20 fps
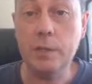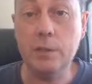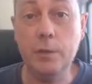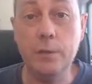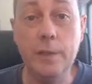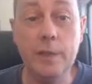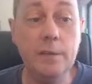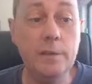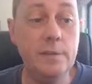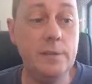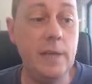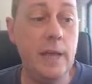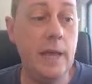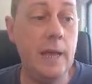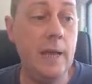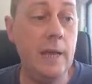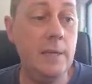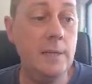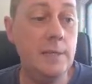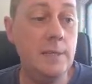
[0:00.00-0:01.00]
do this,
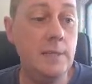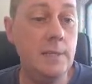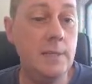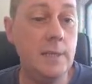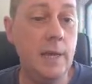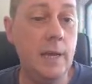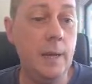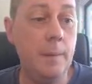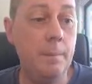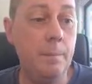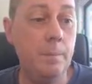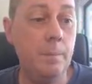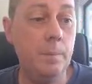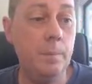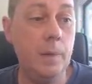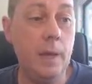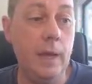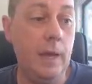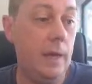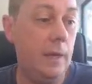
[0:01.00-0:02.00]
and
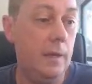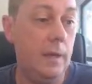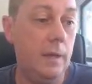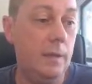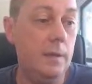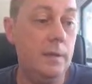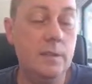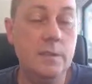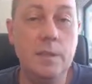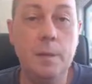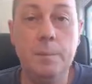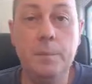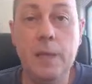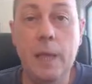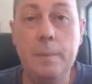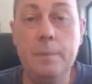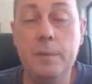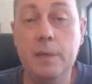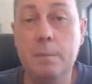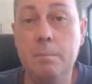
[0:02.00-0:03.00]

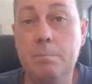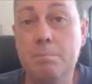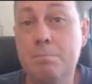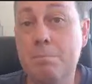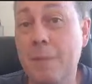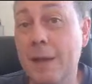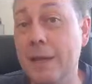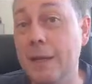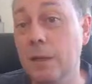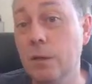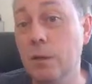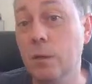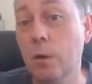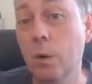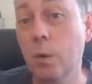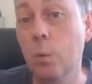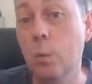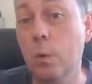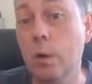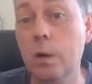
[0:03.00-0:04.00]
sometimes it might
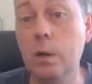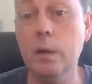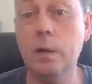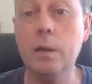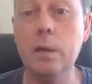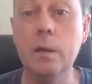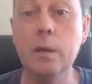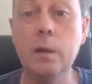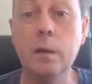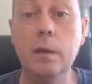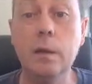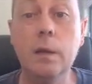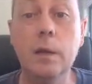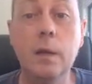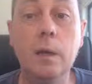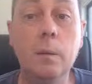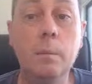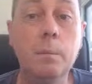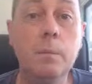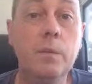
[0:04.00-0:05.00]
not work.
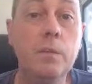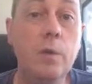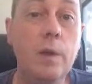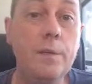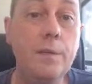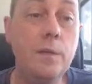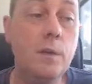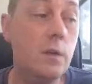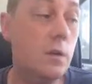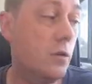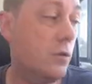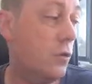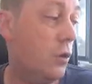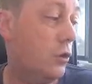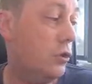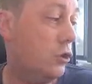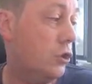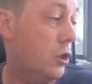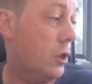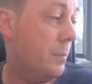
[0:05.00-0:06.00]
So if your
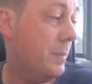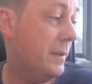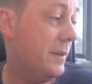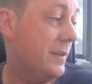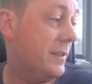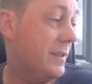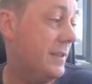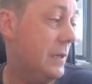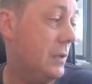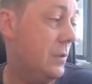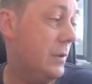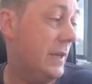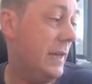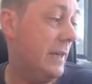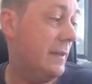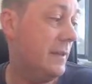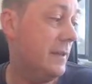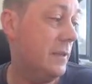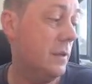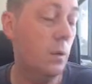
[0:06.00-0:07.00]
cron job still
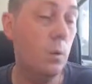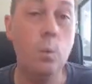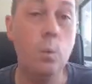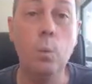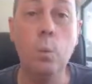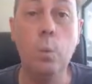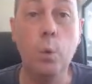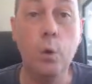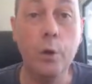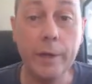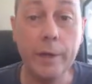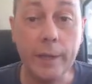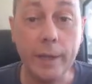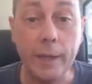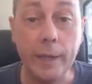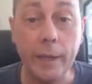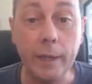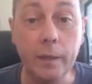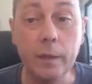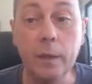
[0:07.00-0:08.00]
isn't
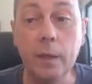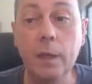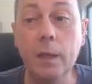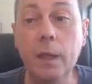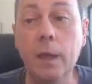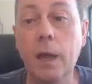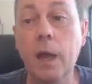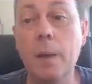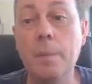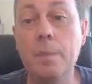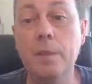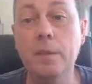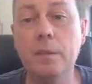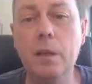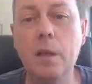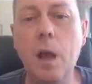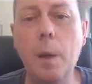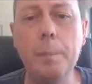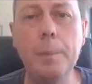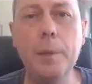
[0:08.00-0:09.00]
working, there's a
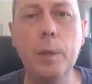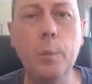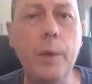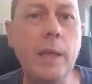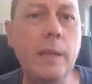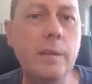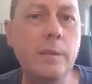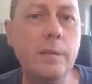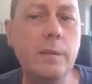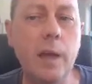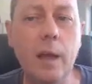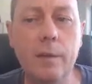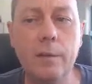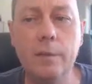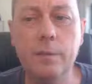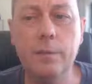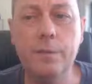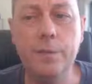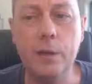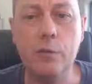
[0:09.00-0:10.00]
couple of ways to
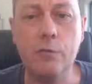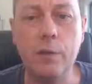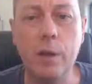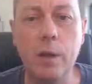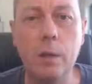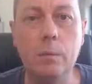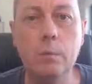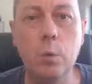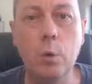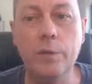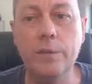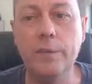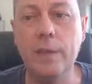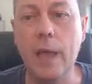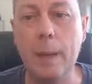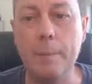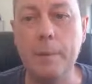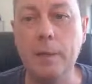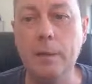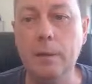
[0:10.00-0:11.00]
figure out what's
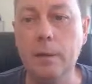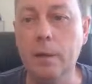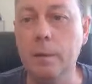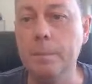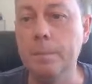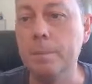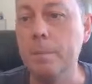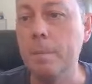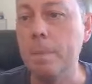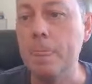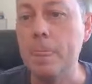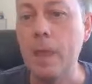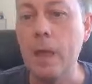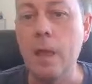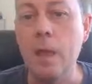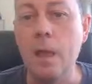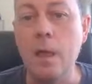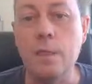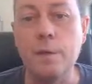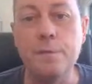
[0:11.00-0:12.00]
happening here.
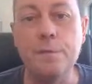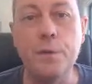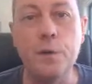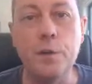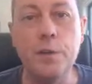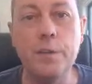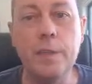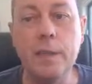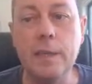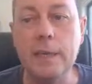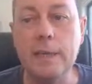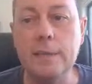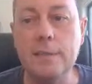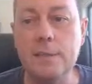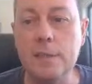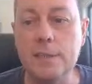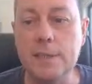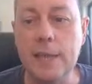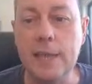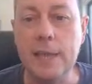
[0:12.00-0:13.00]
The first thing is
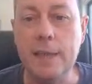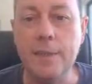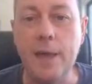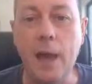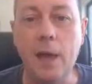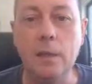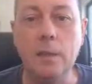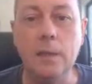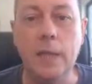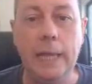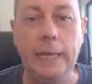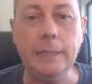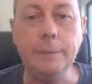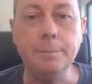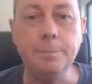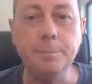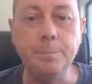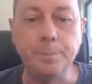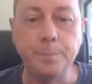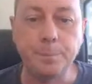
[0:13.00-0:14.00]
to take that line,